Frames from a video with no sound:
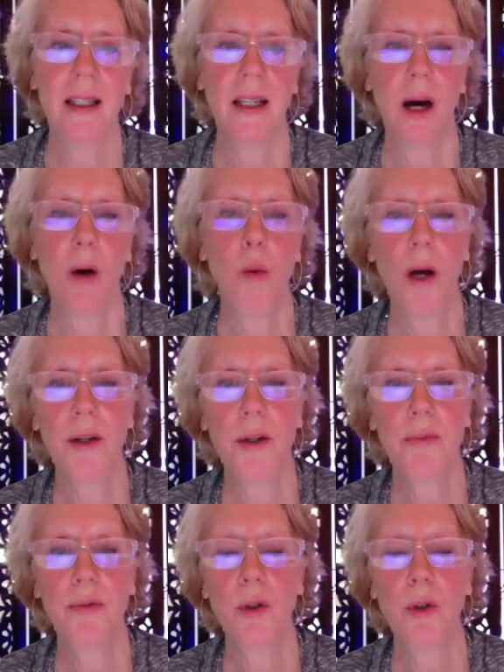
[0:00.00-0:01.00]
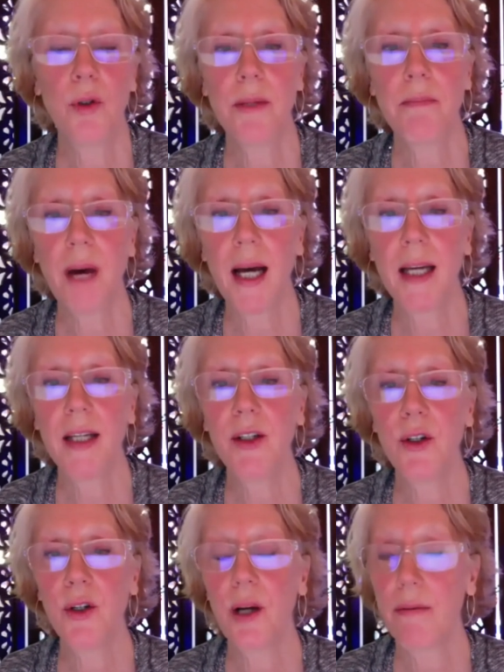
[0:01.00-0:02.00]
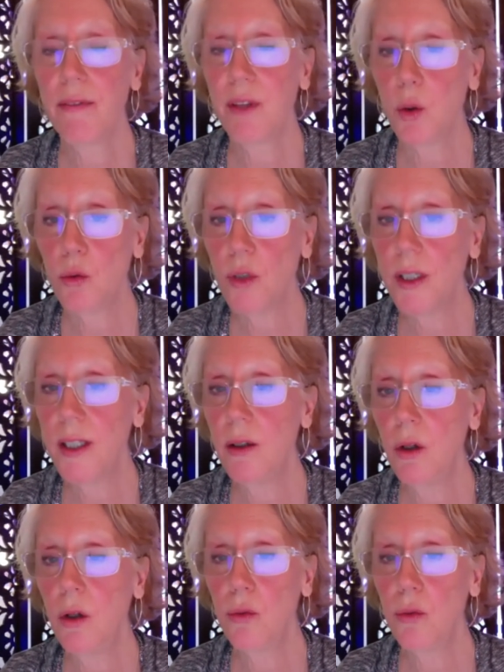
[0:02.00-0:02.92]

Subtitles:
a wonderful reminder of the real